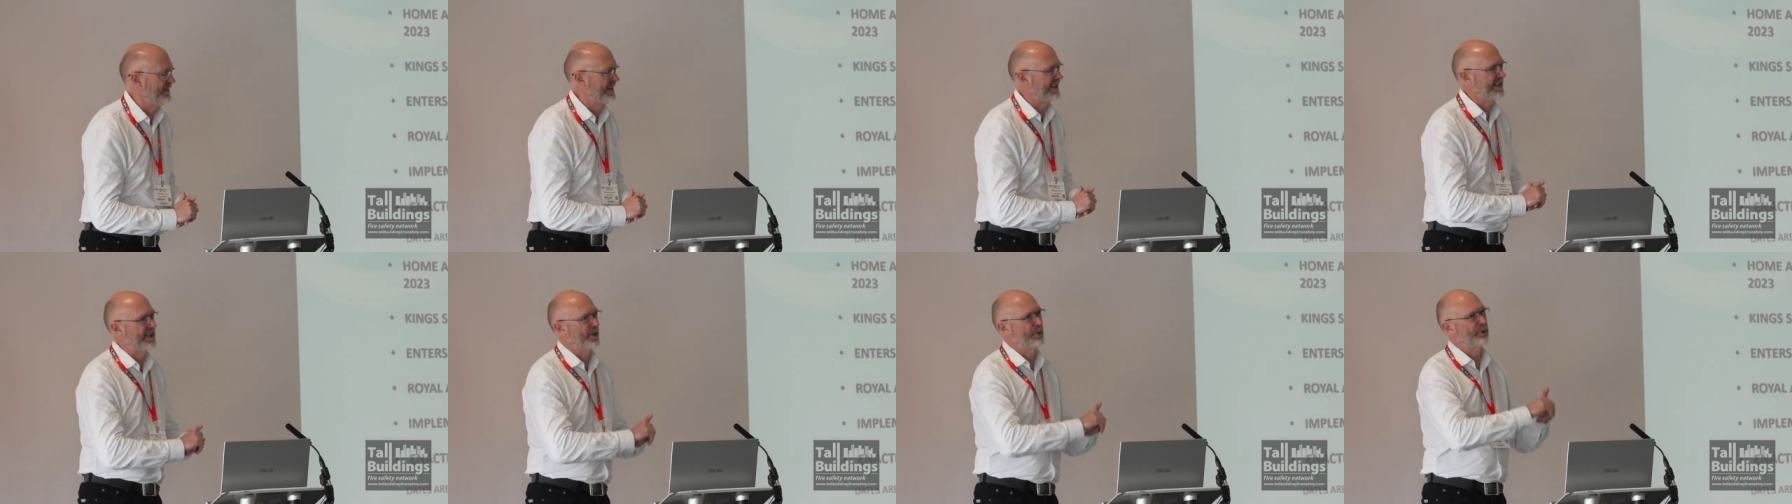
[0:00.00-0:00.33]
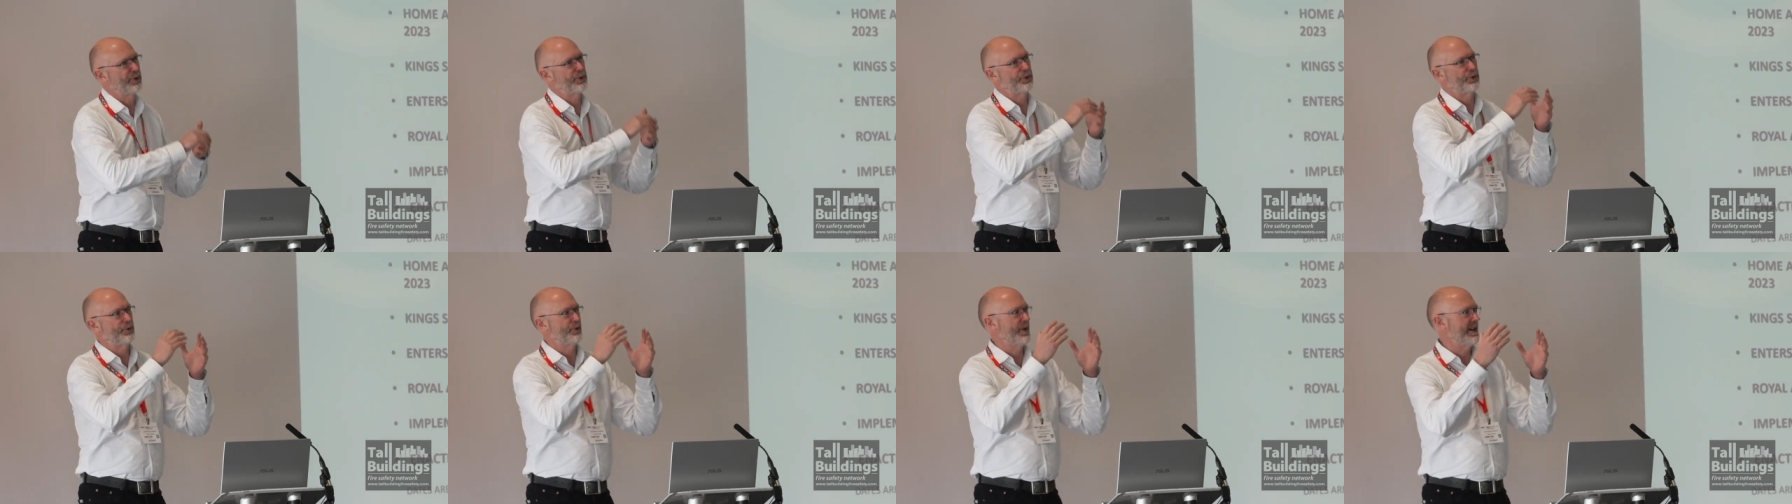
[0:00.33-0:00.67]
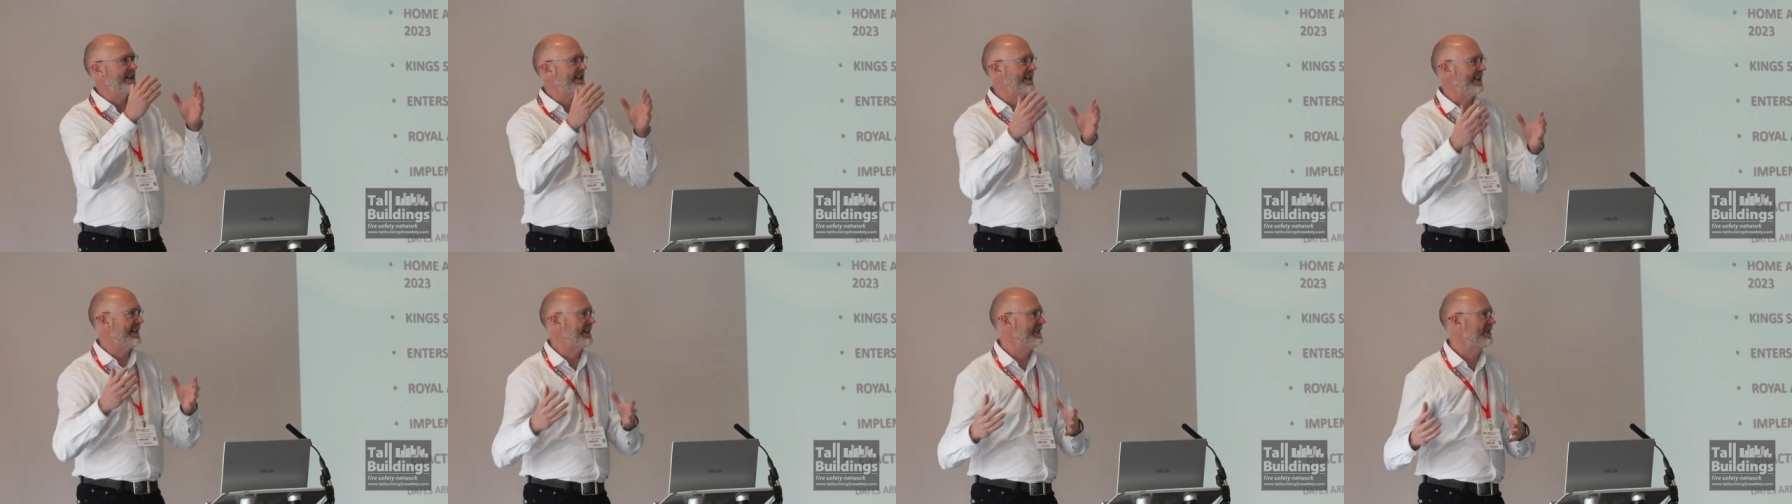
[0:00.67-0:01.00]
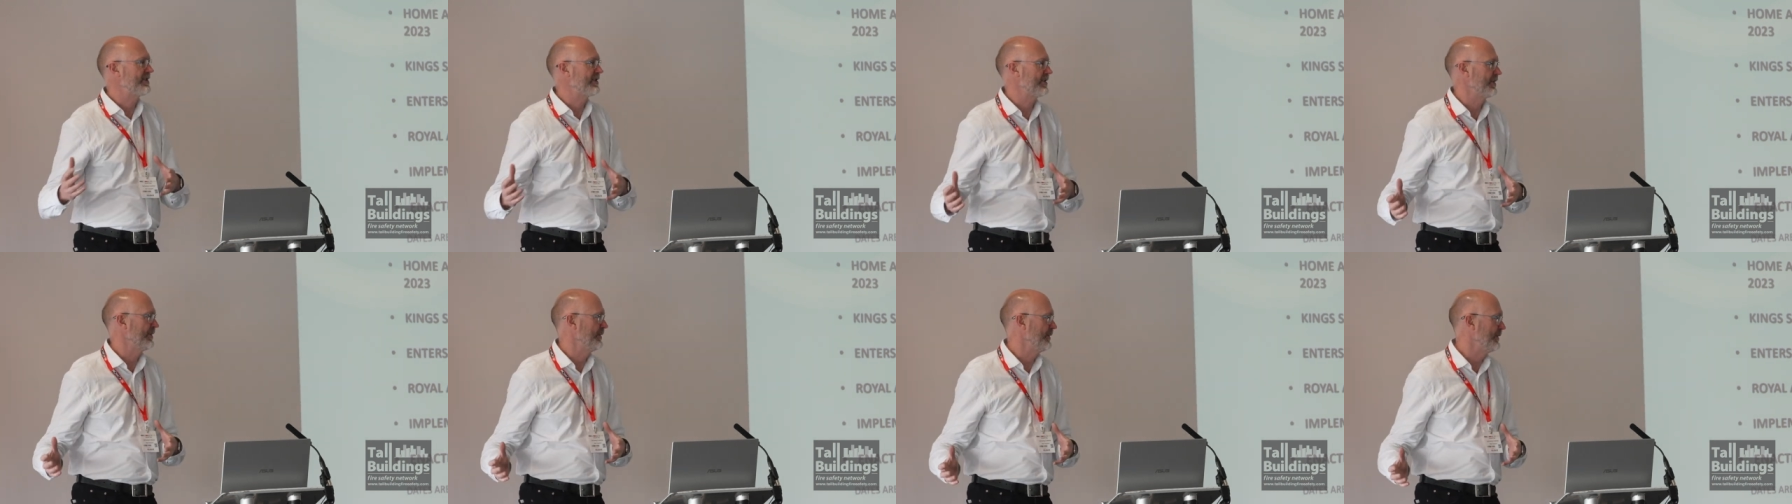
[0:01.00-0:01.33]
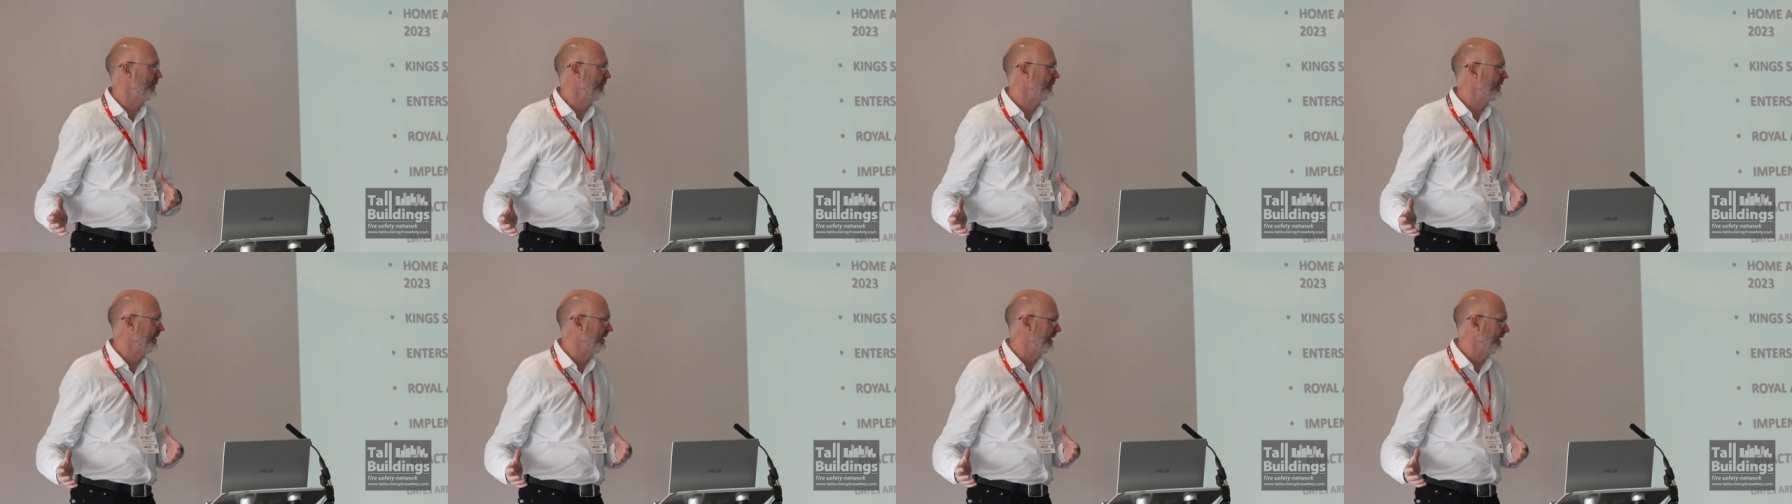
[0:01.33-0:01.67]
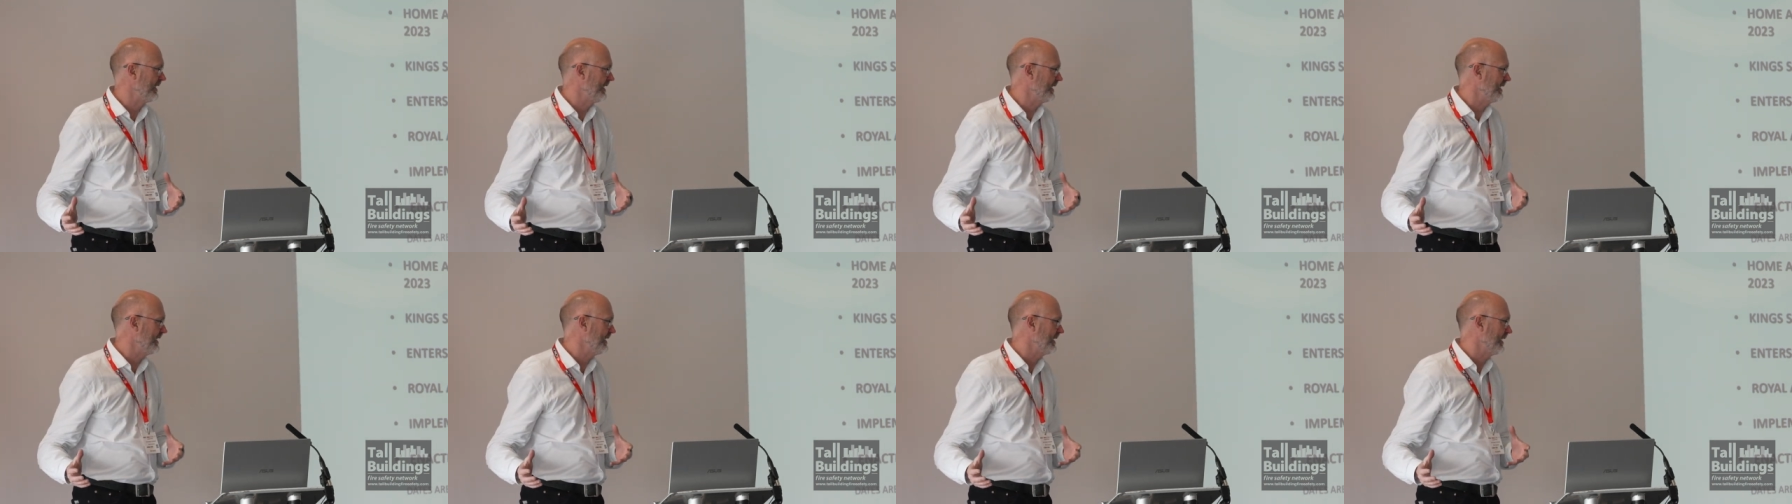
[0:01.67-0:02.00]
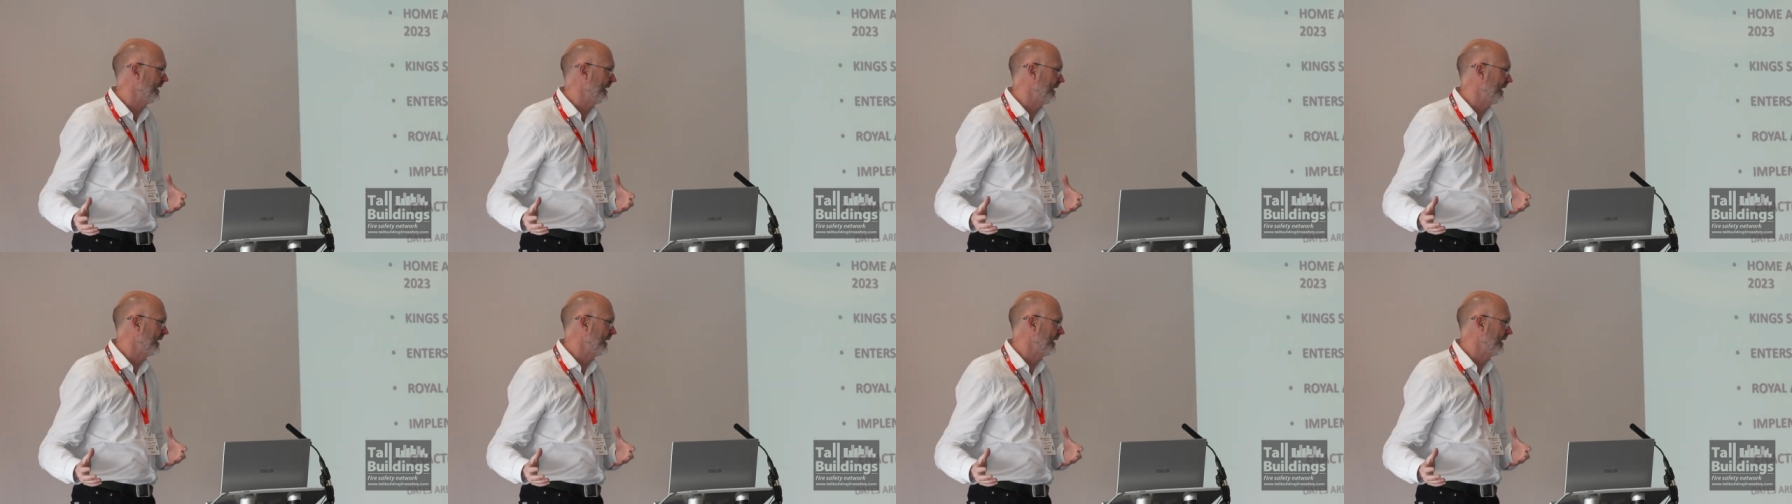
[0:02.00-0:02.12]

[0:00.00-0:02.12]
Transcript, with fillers: then go straight into the